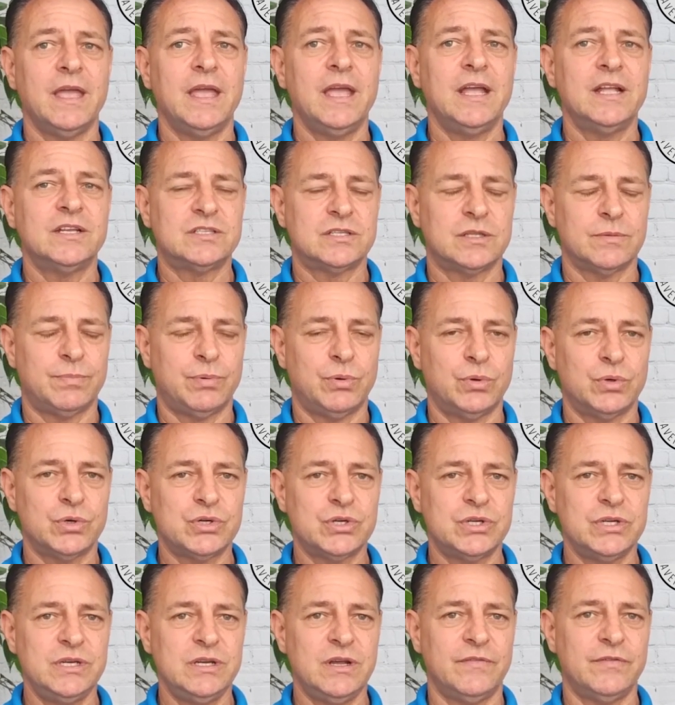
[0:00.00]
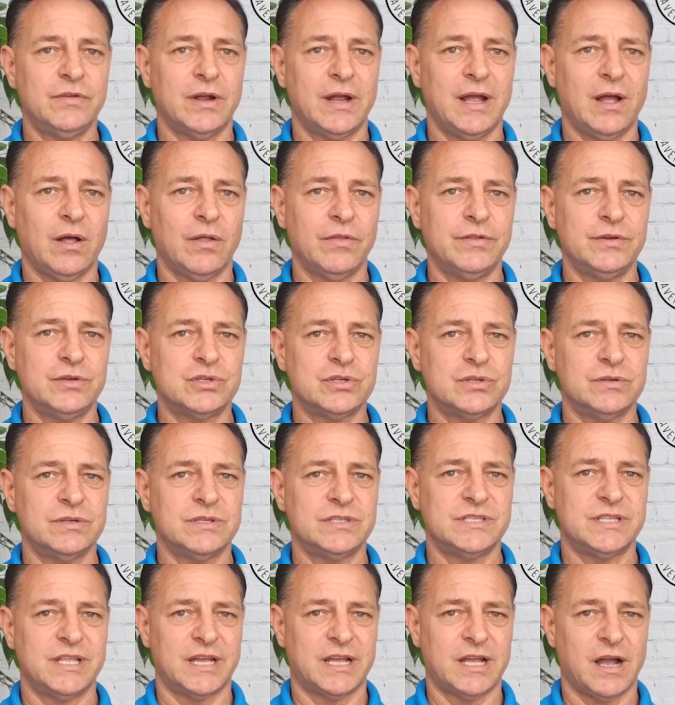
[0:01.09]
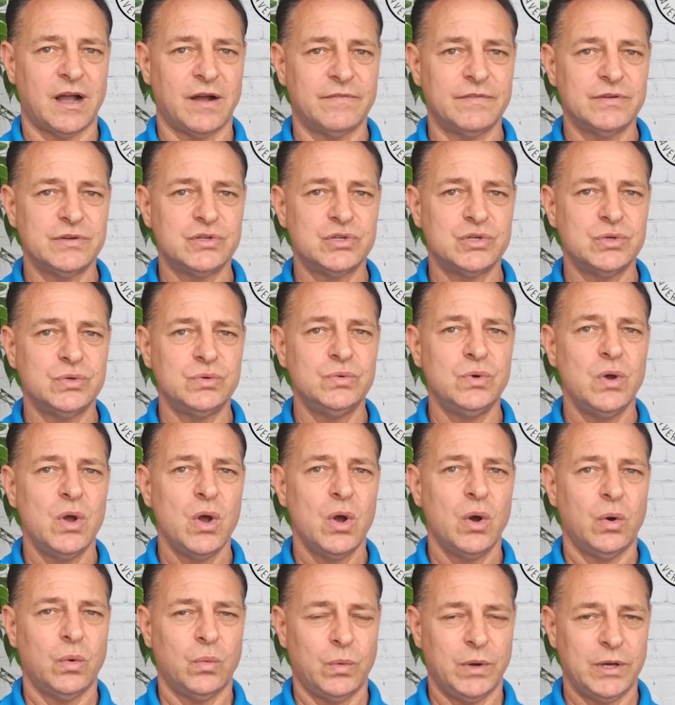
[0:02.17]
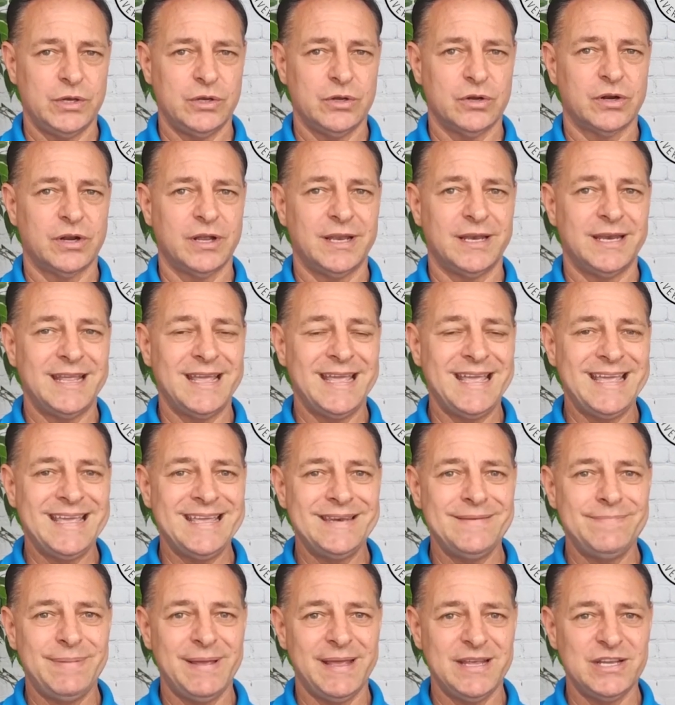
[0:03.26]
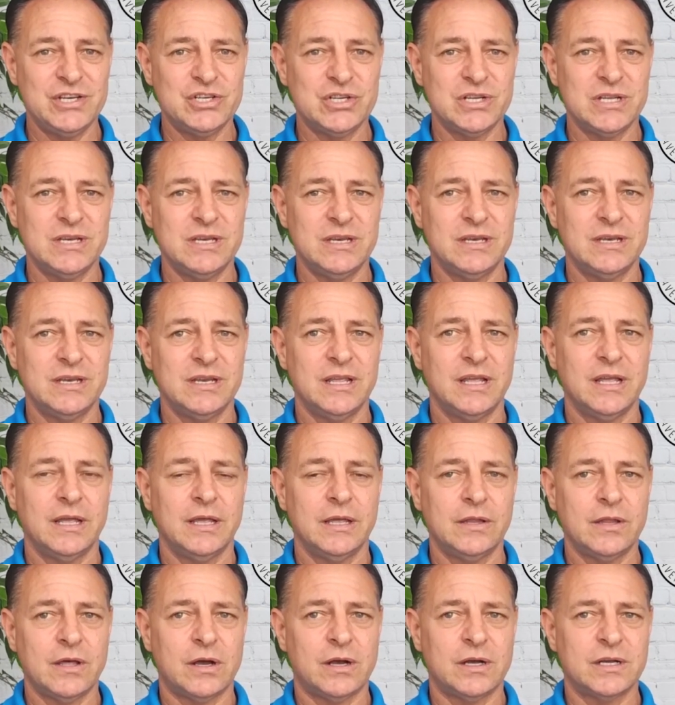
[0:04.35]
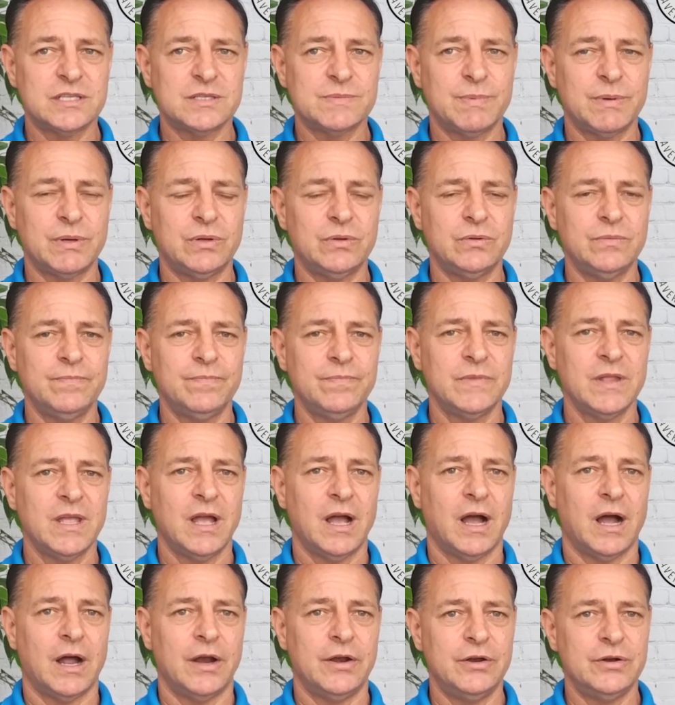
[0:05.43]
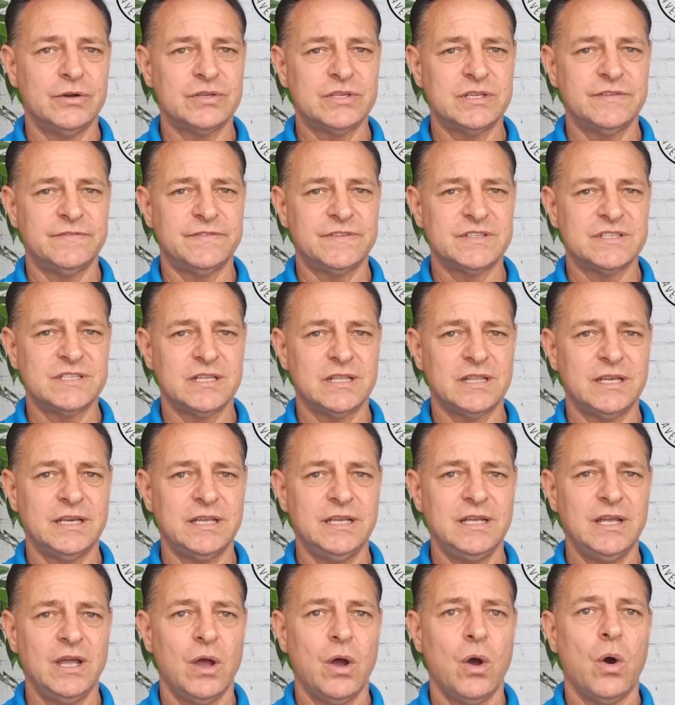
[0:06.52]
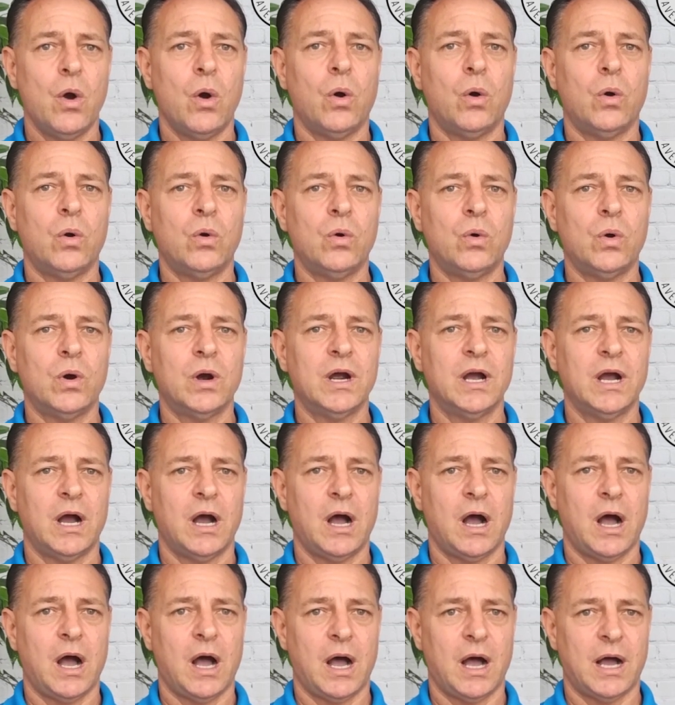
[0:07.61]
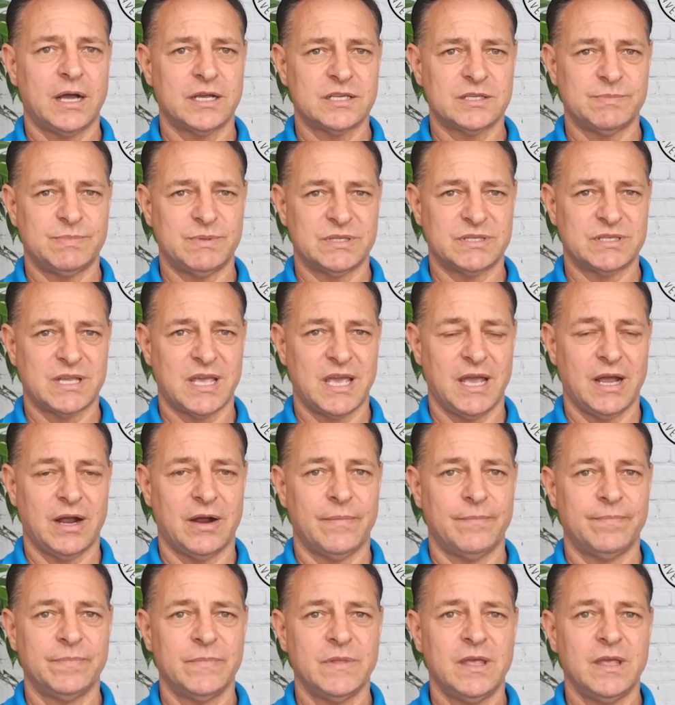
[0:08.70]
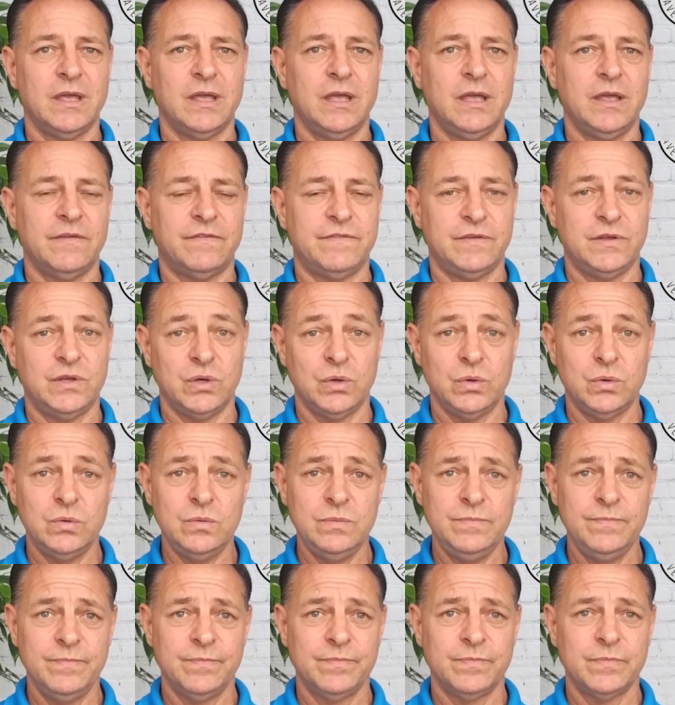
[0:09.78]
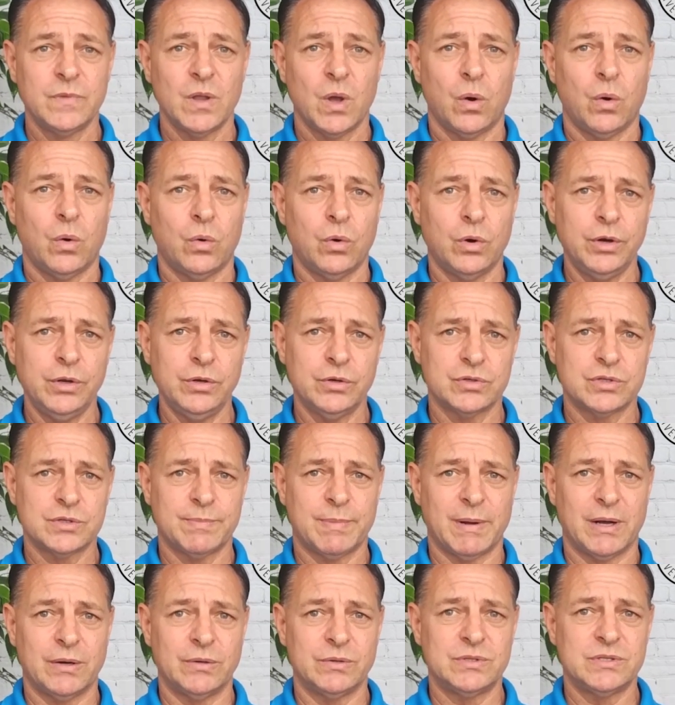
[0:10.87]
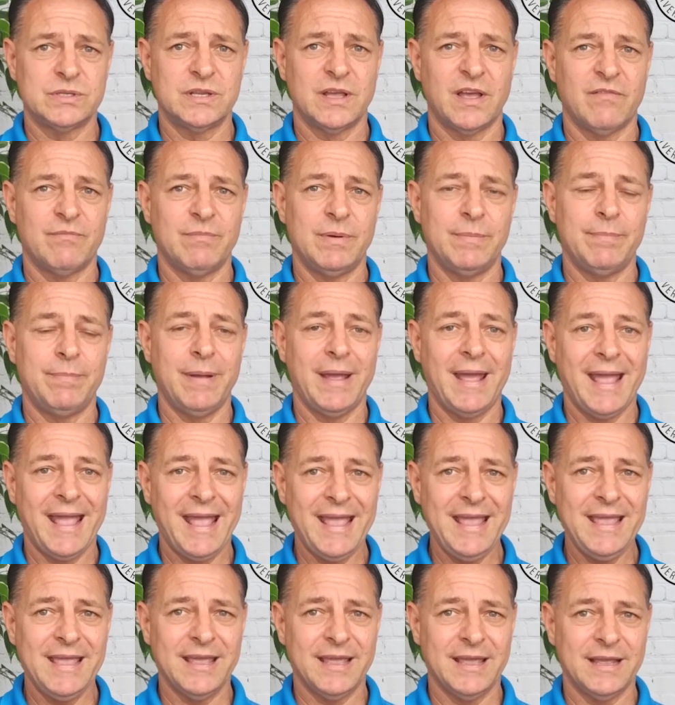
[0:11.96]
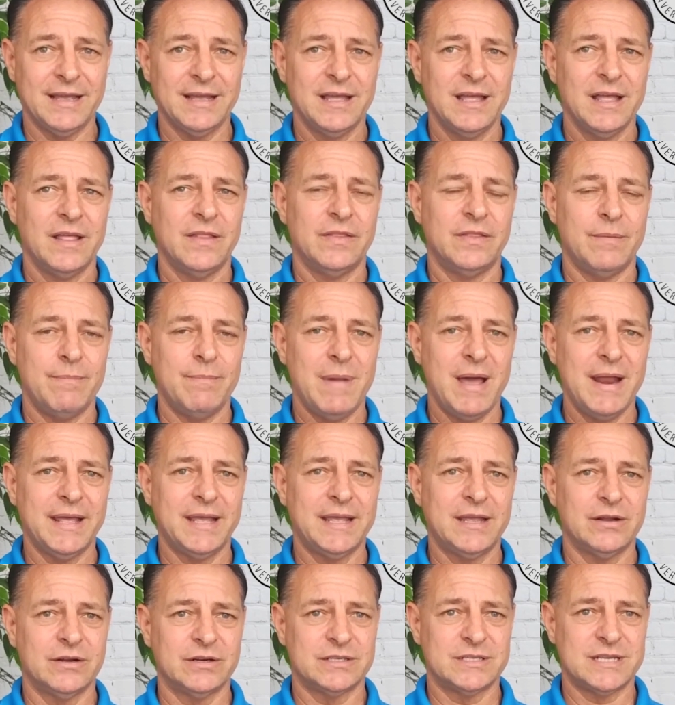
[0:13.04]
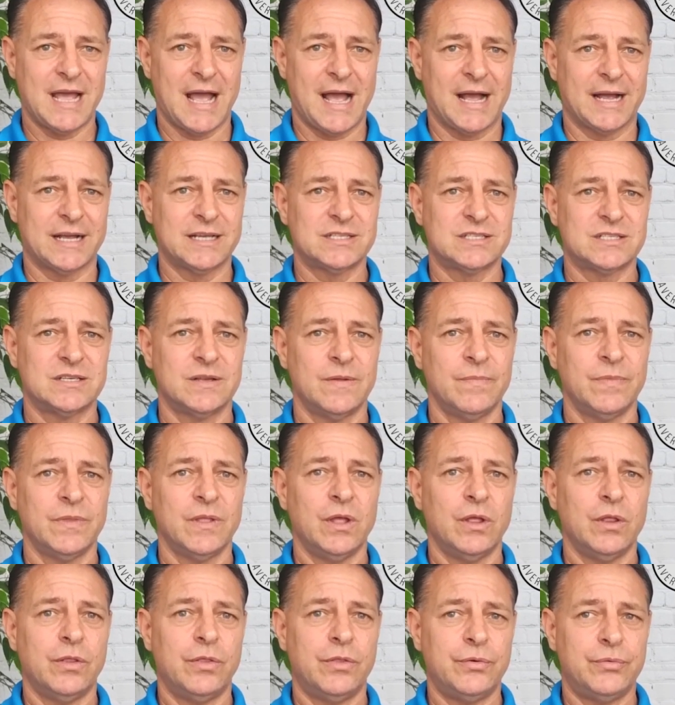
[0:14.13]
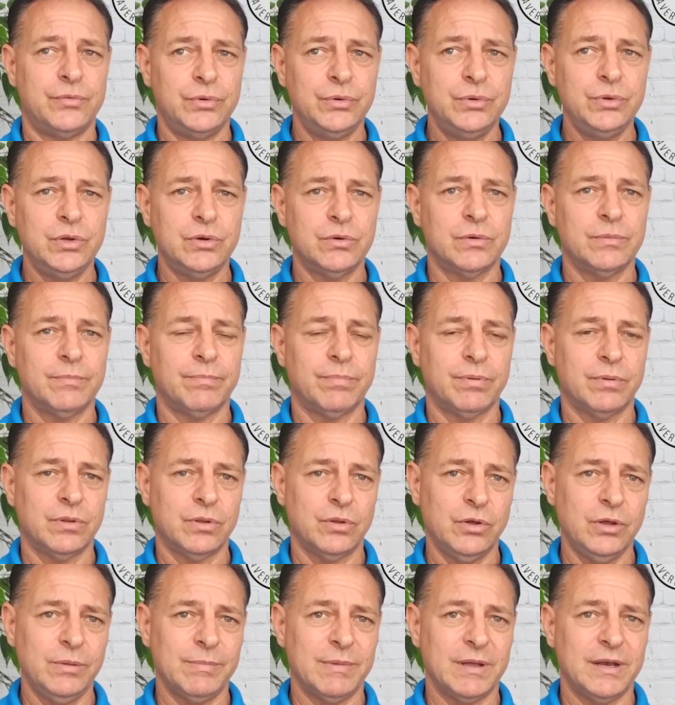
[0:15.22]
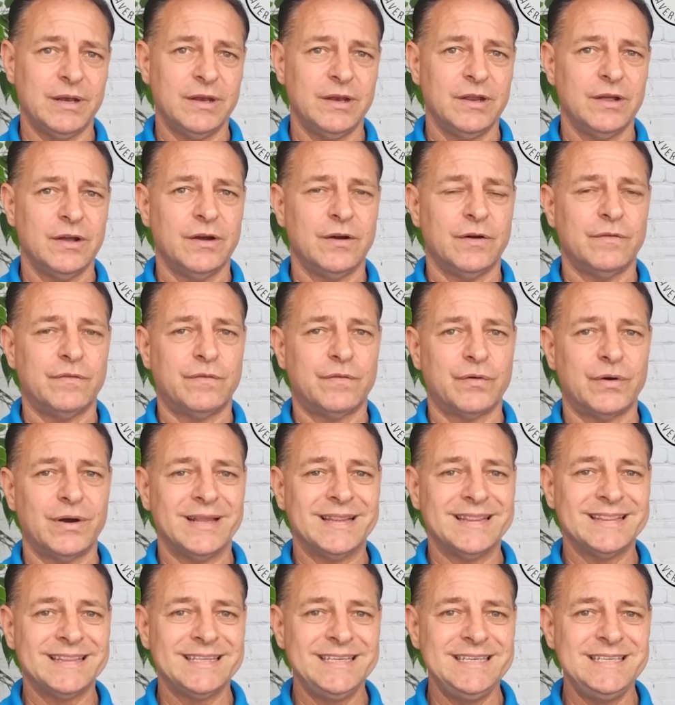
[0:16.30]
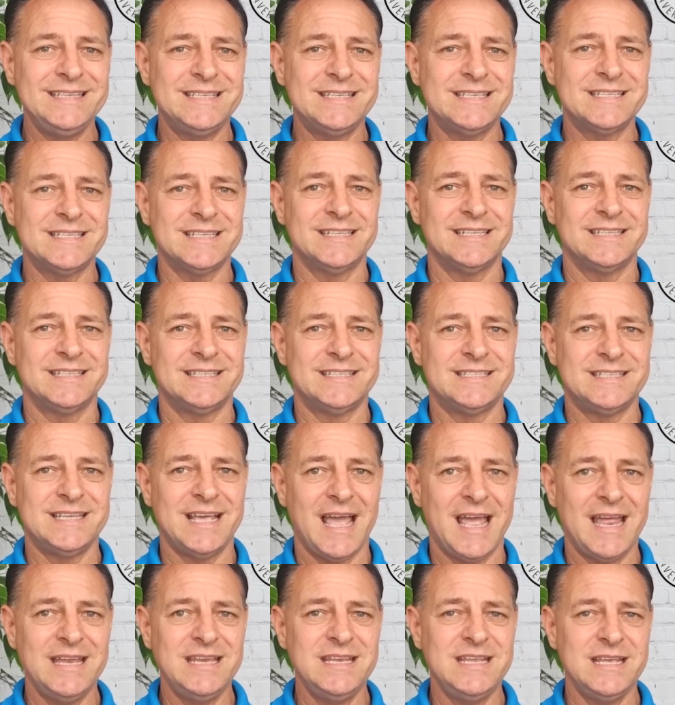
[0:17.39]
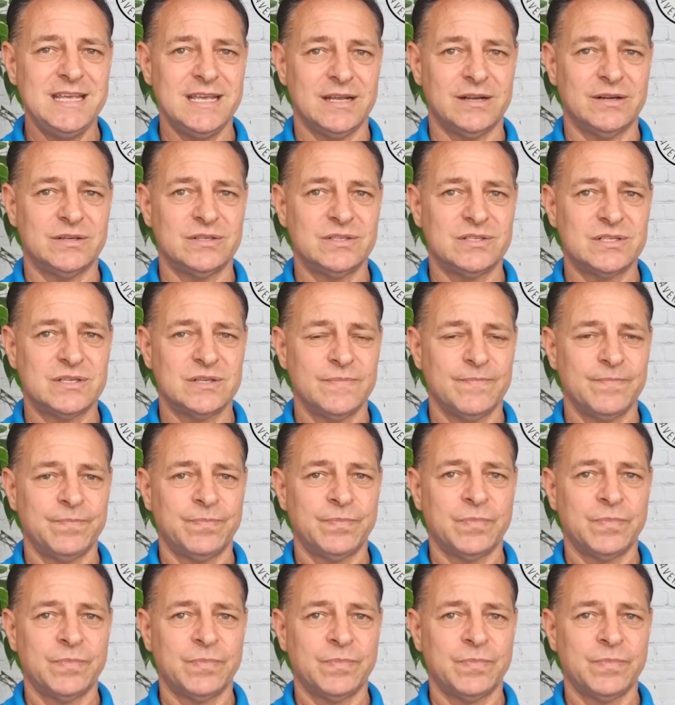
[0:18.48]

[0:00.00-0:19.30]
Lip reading: It's the portion of your health insurance that covers you when you're an inpatient in the hospital, a nursing facility, or hospice care. If you or your spouse have been paying the Medicare tax through your employment for at least 10 years,